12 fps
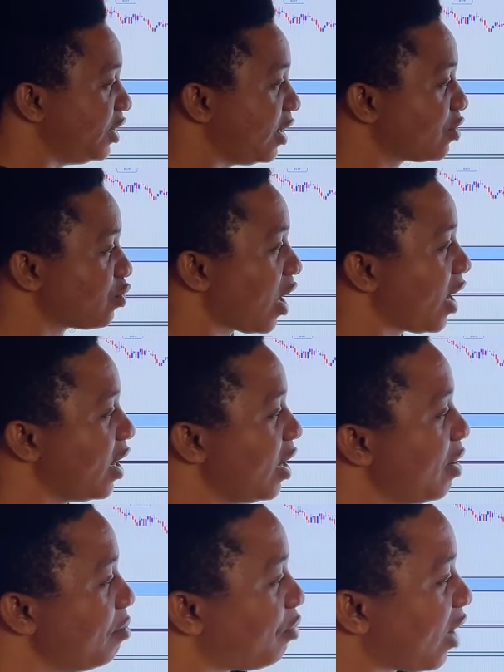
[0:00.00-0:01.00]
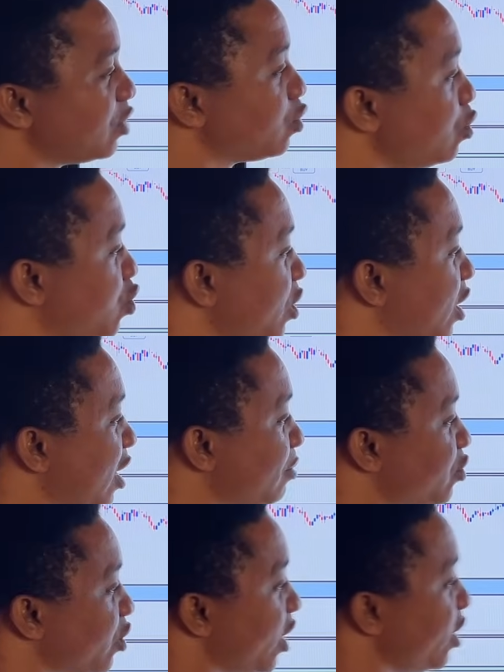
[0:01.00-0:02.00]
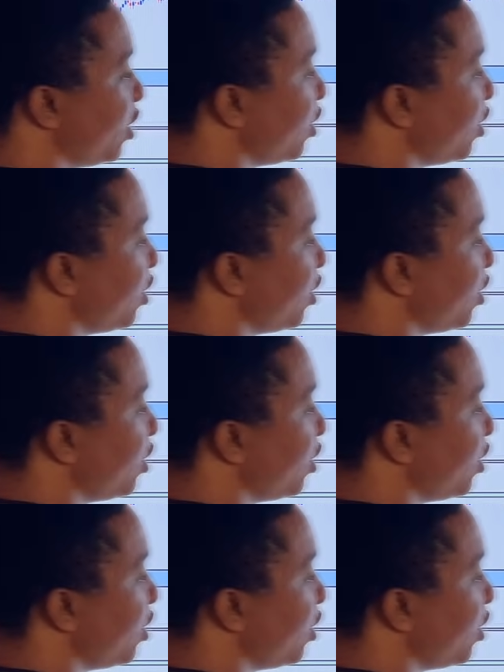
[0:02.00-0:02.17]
DXY, price also in an uptrend.